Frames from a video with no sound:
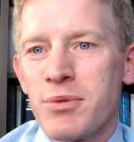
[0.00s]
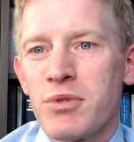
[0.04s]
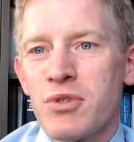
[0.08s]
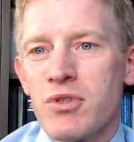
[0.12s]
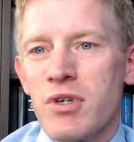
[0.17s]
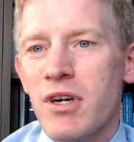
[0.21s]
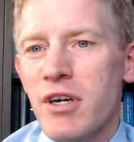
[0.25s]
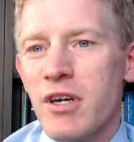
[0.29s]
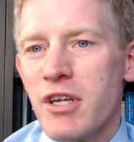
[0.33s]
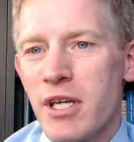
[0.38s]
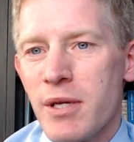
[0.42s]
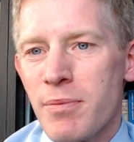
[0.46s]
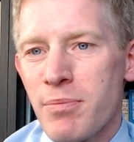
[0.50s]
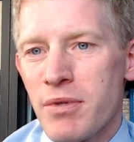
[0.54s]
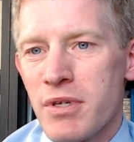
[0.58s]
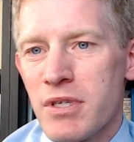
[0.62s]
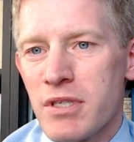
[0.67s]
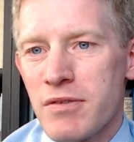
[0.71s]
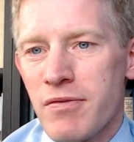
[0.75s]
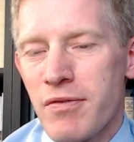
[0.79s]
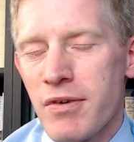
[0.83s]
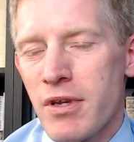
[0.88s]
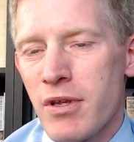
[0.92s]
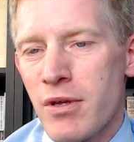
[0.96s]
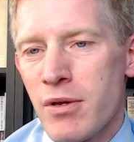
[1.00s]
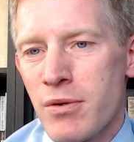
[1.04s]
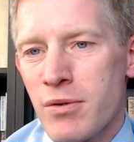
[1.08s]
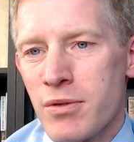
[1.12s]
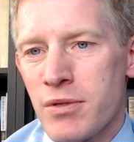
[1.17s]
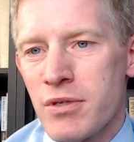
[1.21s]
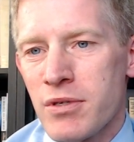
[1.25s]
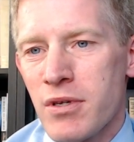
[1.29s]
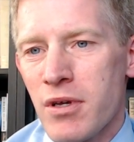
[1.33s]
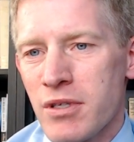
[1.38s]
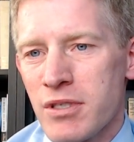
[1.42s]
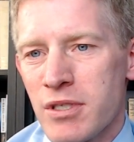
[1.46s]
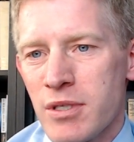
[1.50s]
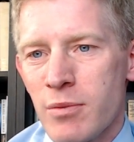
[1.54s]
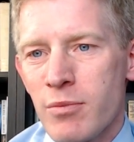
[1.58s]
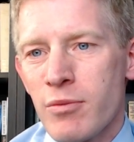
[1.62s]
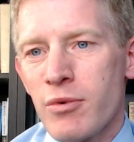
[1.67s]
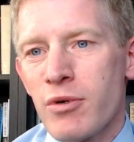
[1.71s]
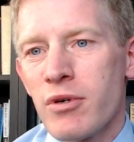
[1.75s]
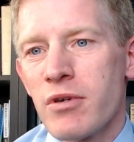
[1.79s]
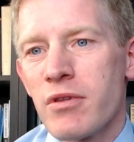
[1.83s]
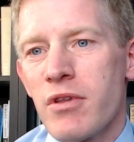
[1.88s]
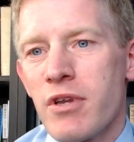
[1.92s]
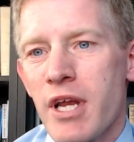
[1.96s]
We'll try to keep these videos all
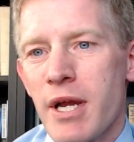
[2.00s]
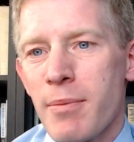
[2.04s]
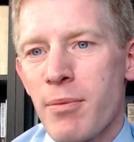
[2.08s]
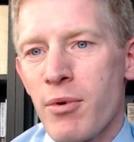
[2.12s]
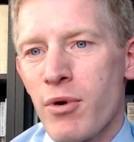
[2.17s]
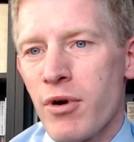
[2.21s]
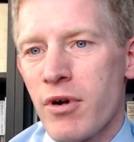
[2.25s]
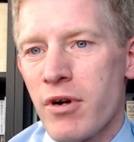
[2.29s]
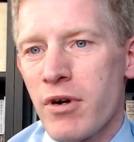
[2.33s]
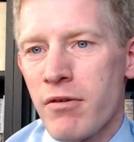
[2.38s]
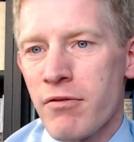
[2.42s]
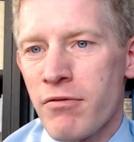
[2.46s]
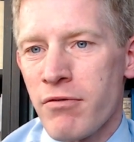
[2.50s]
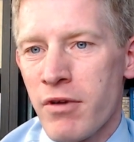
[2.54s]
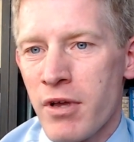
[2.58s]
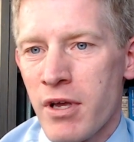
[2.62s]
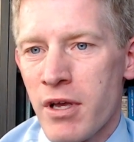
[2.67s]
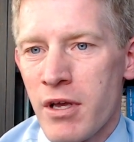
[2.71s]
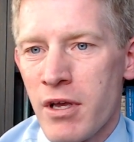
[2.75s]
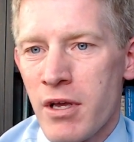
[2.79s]
somewhere in the neighborhood of